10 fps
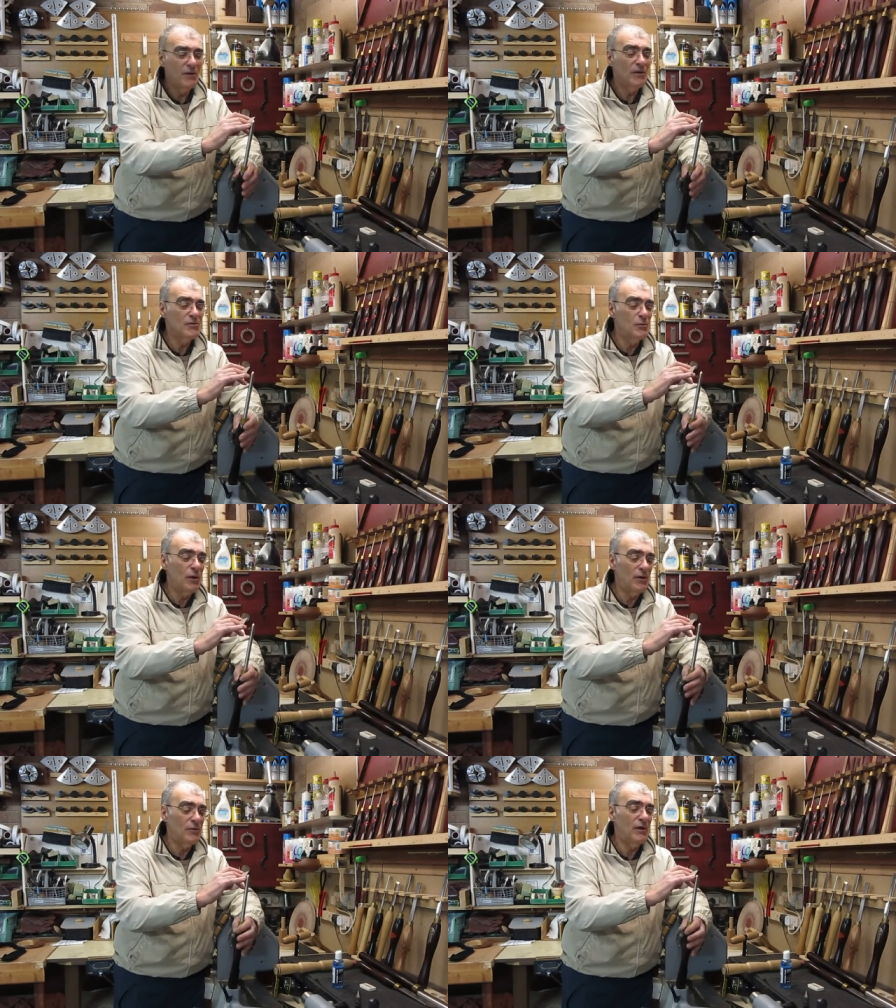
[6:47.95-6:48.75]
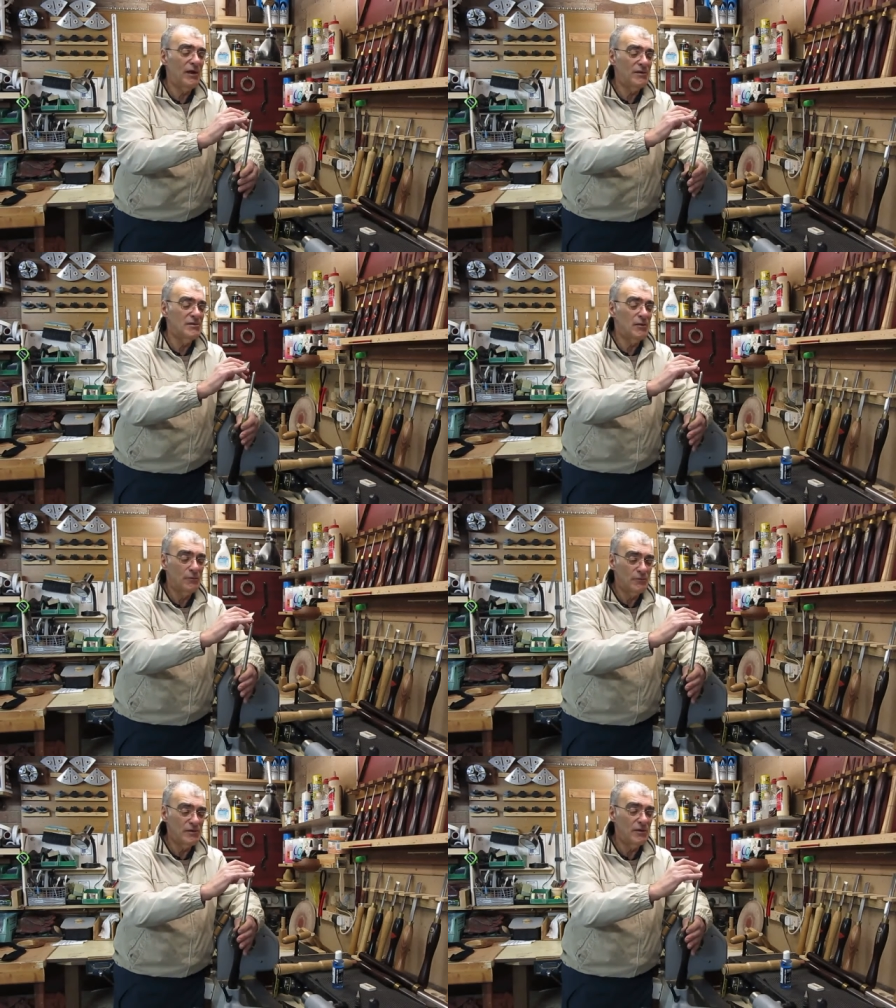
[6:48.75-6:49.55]
as well as
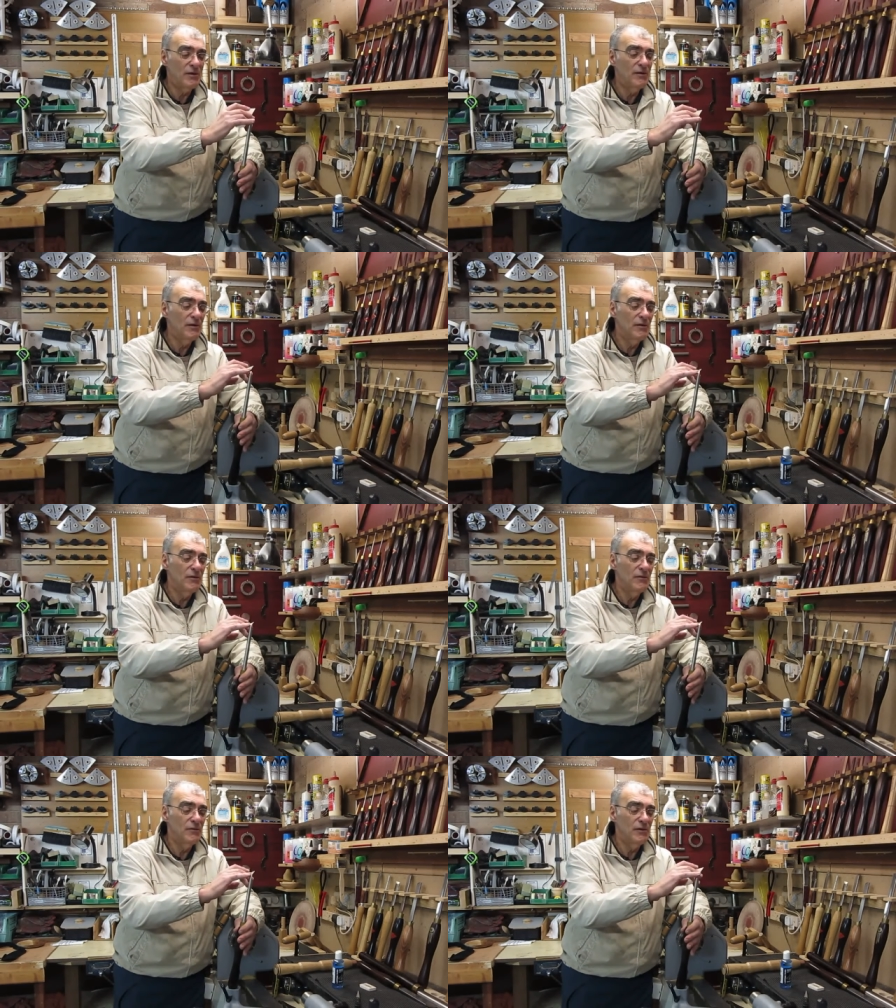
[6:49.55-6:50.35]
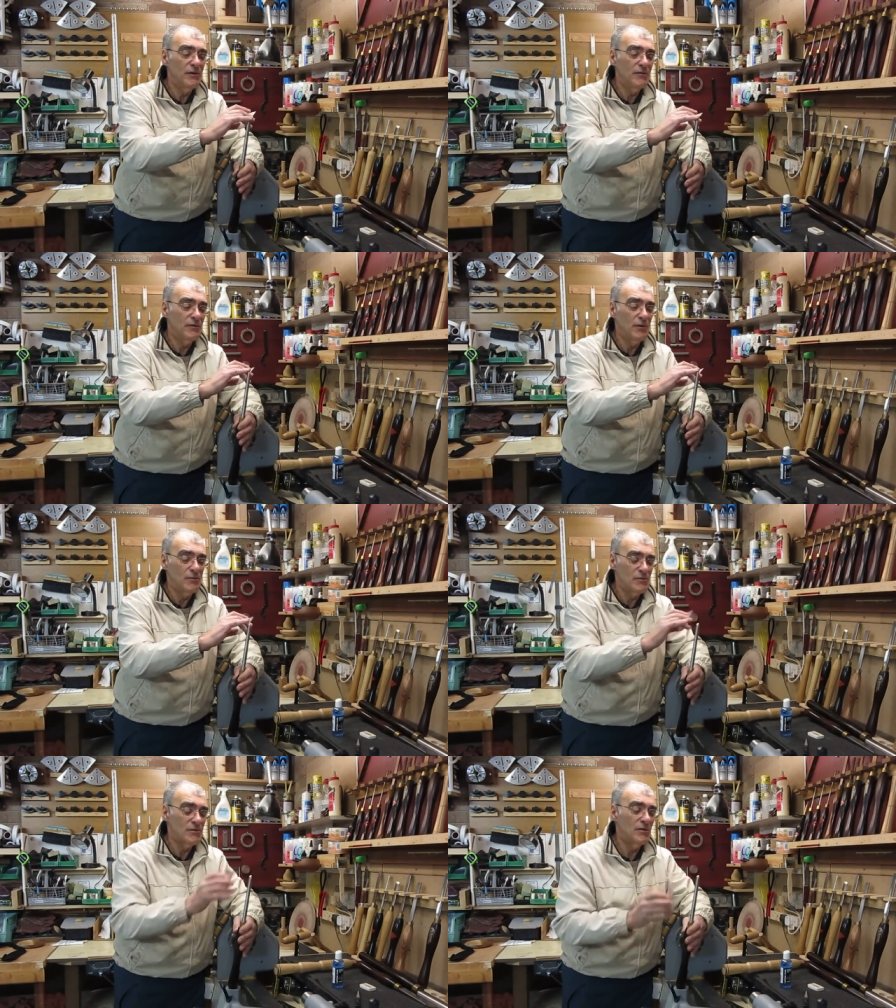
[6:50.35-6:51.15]
obviously the, the
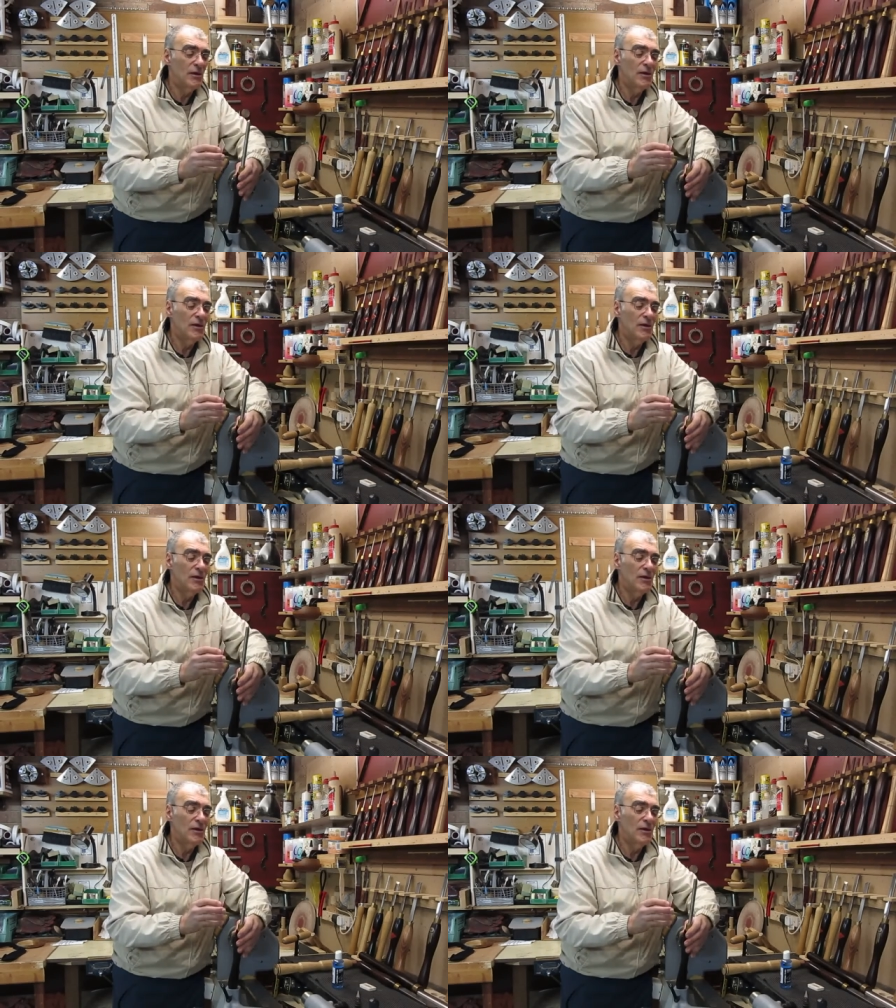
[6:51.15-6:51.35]
nose.